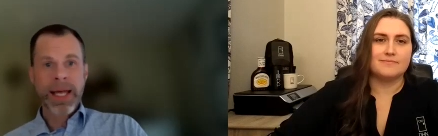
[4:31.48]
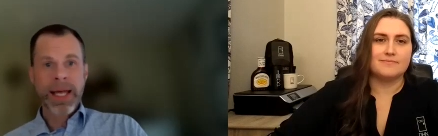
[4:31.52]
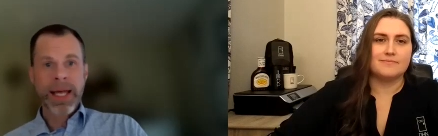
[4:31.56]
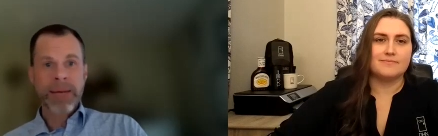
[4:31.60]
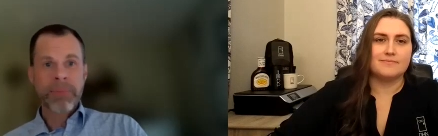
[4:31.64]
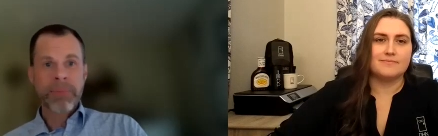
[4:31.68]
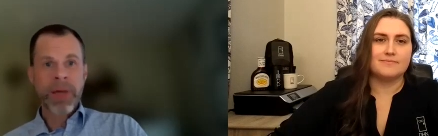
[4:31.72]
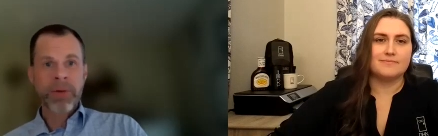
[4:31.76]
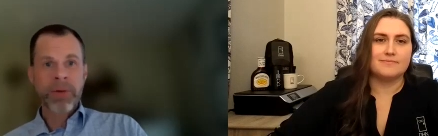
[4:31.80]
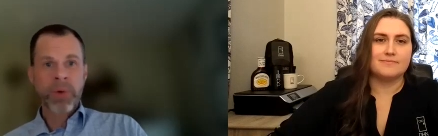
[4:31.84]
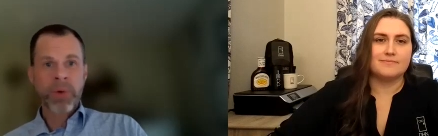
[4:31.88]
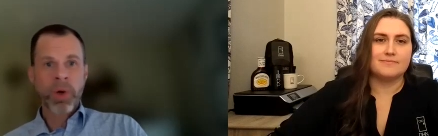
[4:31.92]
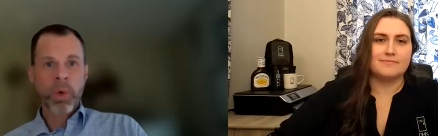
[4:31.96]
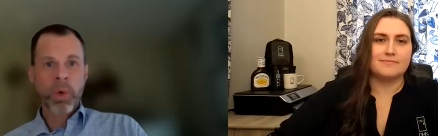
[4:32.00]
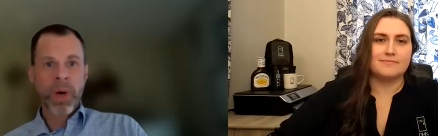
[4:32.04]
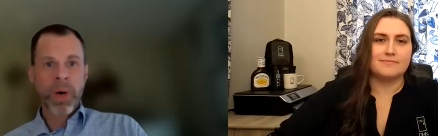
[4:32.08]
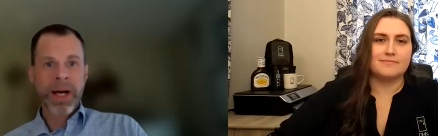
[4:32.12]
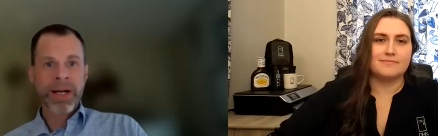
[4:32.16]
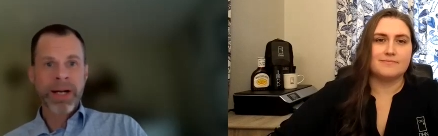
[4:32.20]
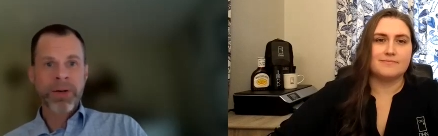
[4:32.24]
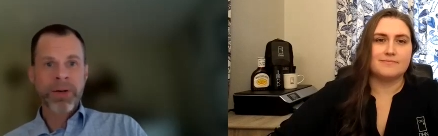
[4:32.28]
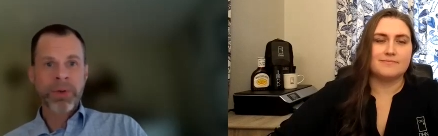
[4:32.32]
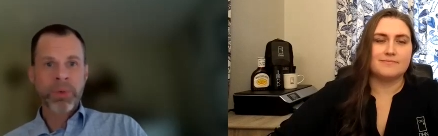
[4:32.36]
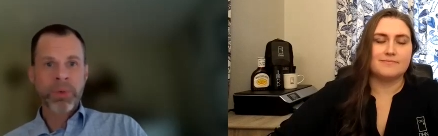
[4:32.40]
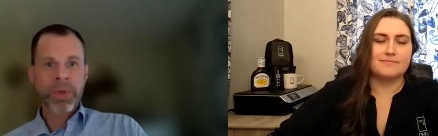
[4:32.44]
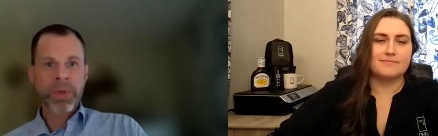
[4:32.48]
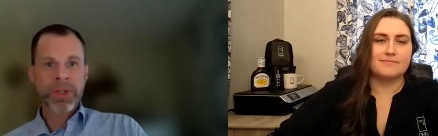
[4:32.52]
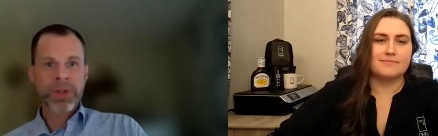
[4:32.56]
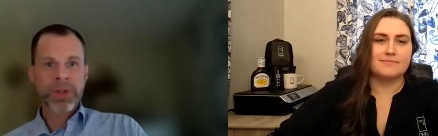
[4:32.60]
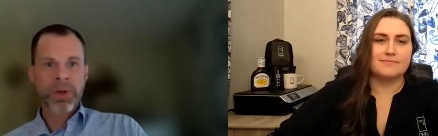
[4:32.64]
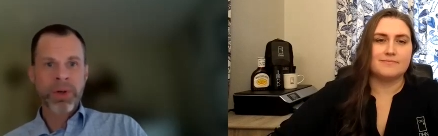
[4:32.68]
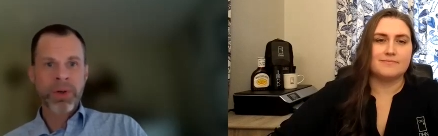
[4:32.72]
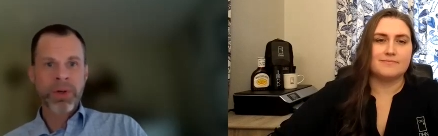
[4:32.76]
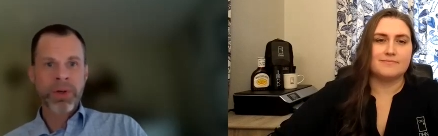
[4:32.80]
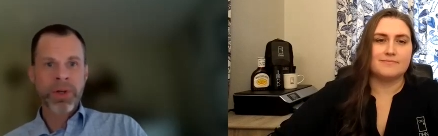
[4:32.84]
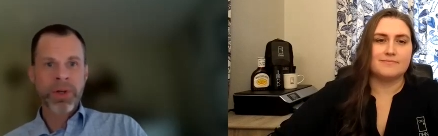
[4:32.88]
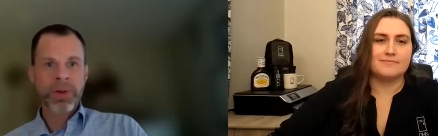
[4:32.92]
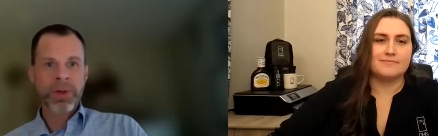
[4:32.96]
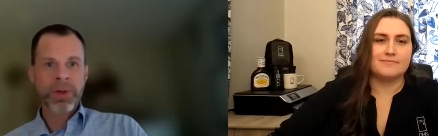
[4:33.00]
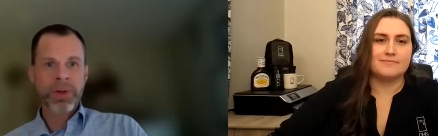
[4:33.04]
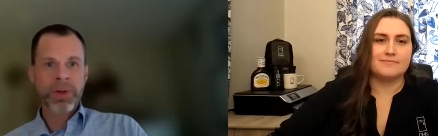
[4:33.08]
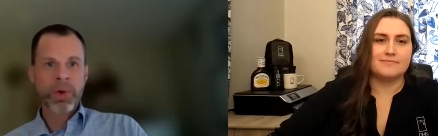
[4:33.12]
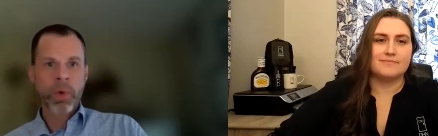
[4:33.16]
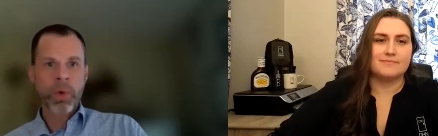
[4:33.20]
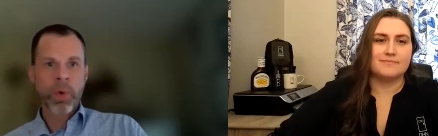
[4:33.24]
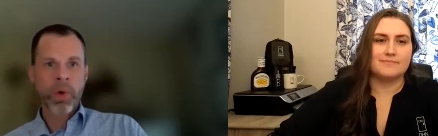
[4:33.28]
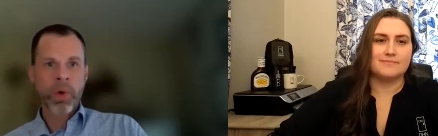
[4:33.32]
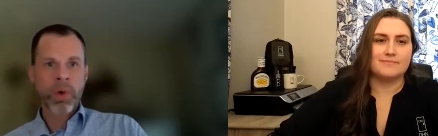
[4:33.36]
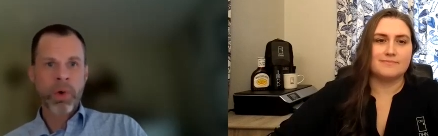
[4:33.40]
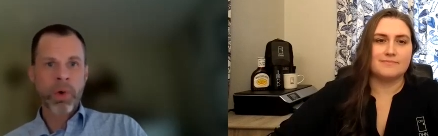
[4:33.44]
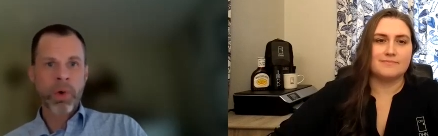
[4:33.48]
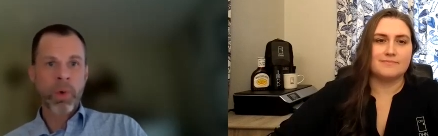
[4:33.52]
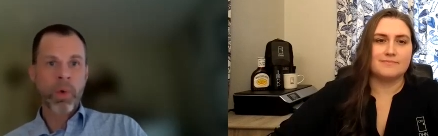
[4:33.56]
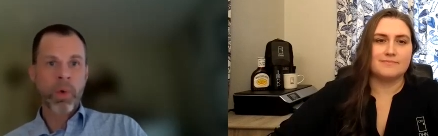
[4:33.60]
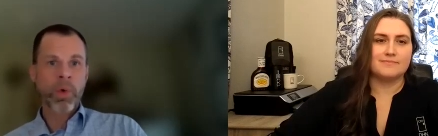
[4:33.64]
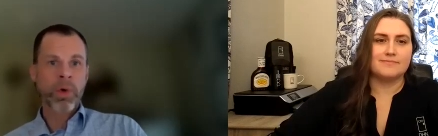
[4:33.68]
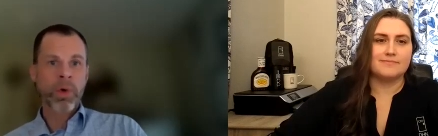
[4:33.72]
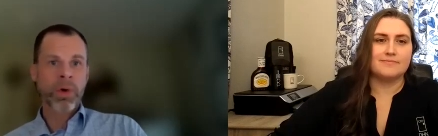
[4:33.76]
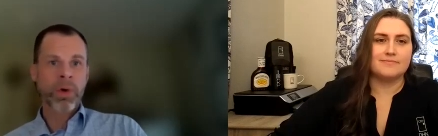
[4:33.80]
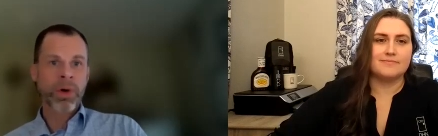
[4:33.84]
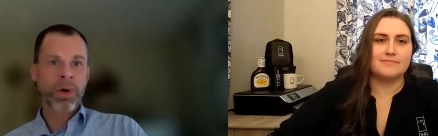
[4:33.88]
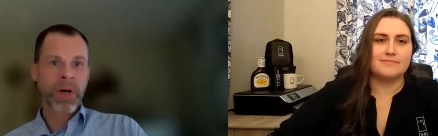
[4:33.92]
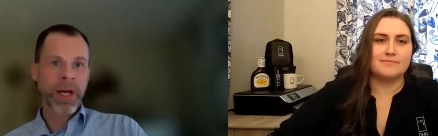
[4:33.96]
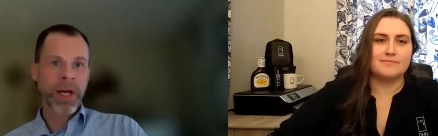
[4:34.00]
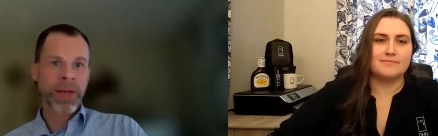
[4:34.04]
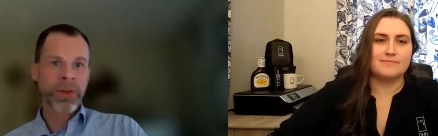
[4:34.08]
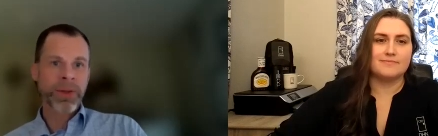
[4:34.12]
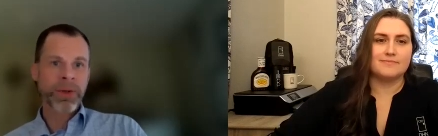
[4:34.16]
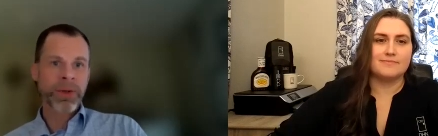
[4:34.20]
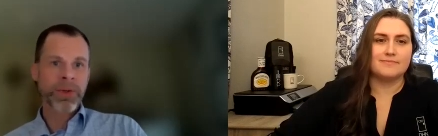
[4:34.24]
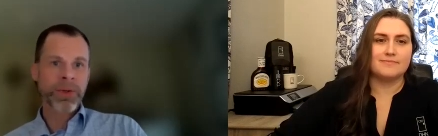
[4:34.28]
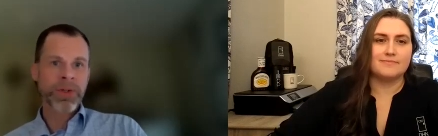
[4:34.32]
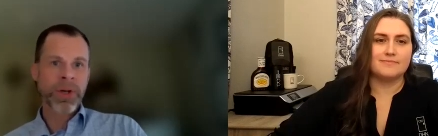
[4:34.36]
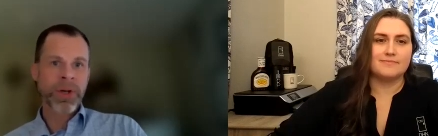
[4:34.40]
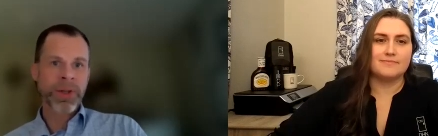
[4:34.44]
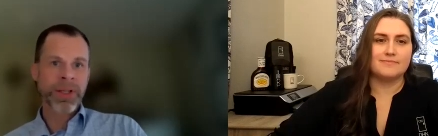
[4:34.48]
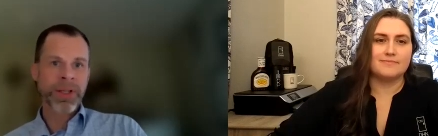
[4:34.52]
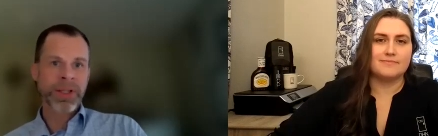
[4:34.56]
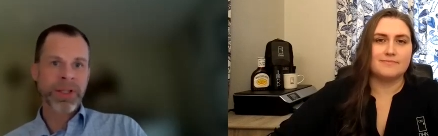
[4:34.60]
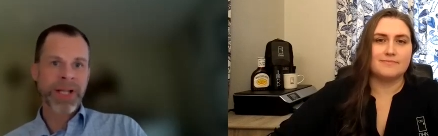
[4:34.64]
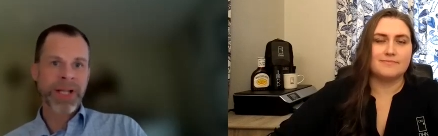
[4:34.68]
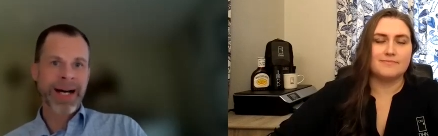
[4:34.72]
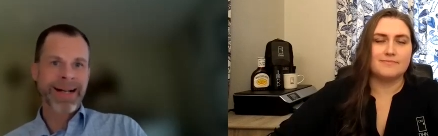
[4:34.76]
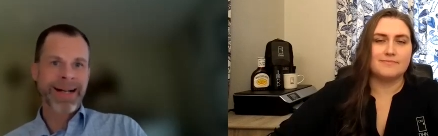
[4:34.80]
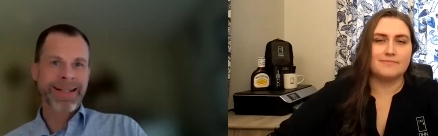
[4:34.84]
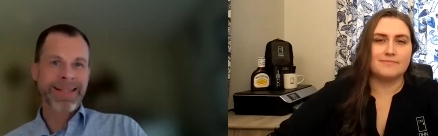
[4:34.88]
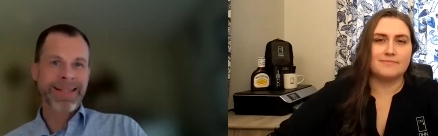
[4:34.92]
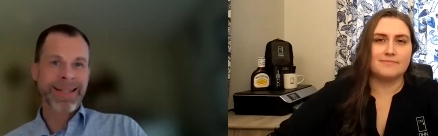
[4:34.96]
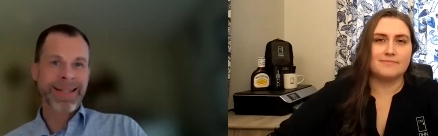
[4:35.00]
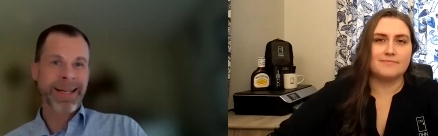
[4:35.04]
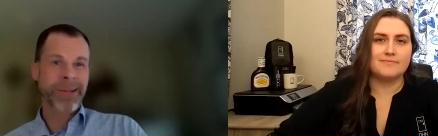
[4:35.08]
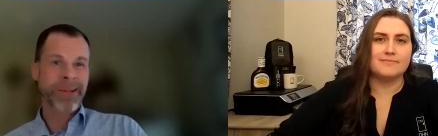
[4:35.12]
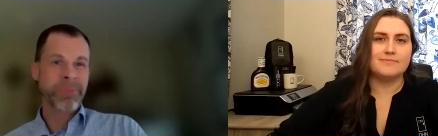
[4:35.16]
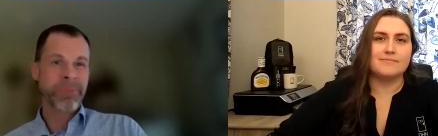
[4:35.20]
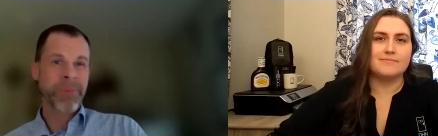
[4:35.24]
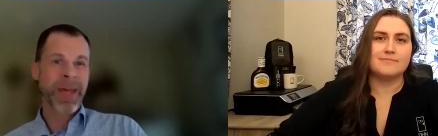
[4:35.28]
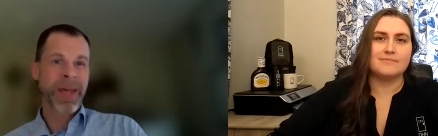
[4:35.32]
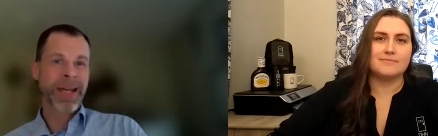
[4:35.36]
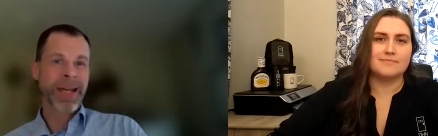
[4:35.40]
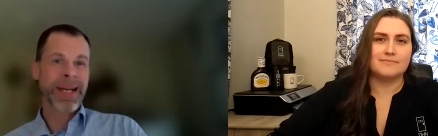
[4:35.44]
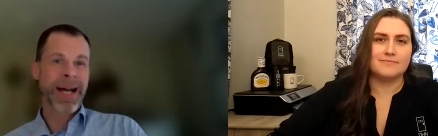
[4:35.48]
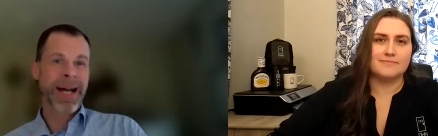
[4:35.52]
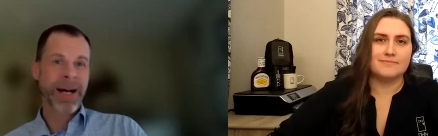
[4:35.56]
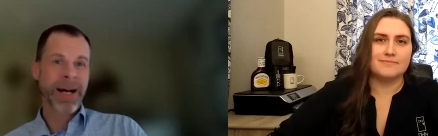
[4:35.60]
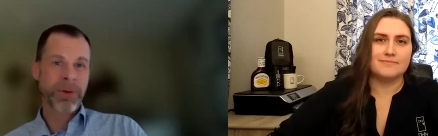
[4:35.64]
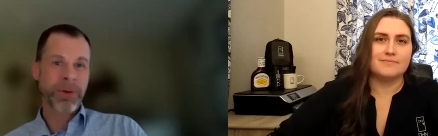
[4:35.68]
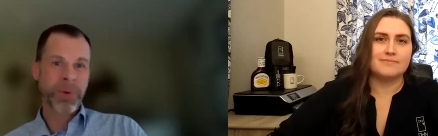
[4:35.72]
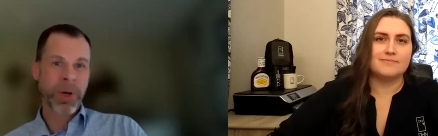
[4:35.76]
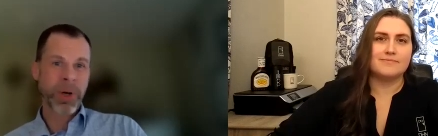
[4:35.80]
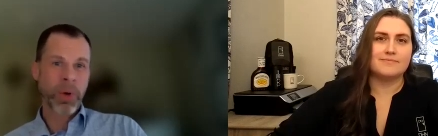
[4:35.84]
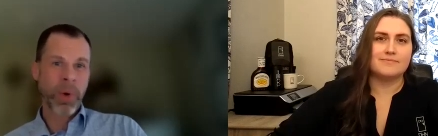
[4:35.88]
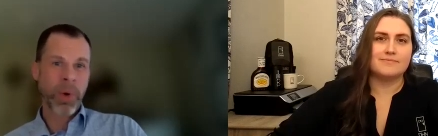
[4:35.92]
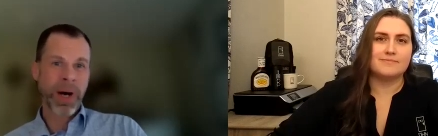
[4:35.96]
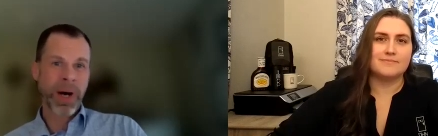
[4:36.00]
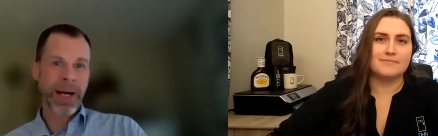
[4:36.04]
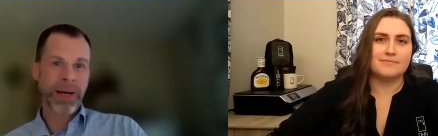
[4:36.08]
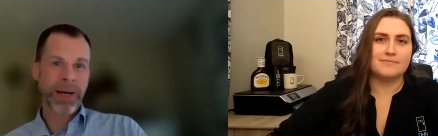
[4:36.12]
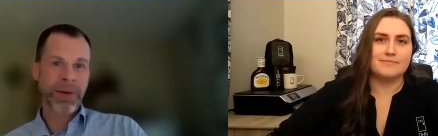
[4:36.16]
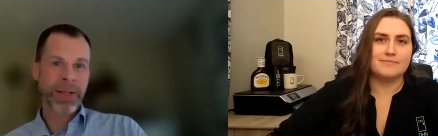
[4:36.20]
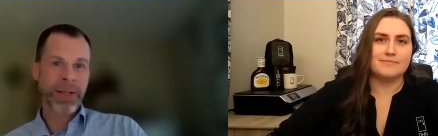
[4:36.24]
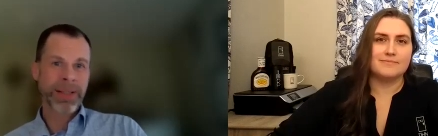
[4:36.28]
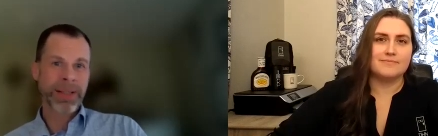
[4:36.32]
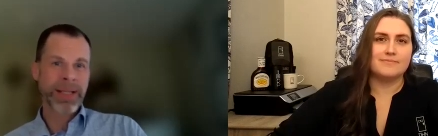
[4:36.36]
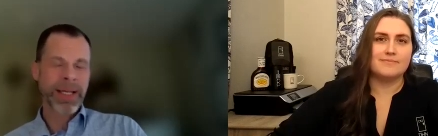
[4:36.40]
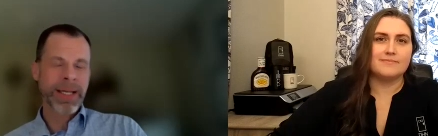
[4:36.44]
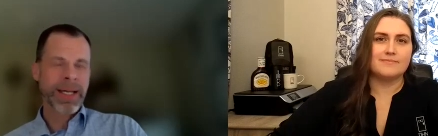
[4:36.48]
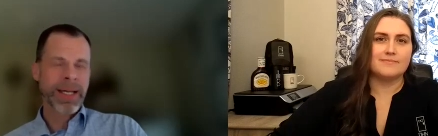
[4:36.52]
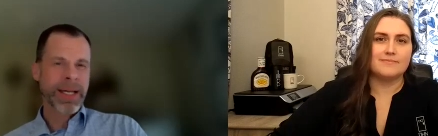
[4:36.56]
Speaker 1: may require the return to the door, or others on the lock set may not require it.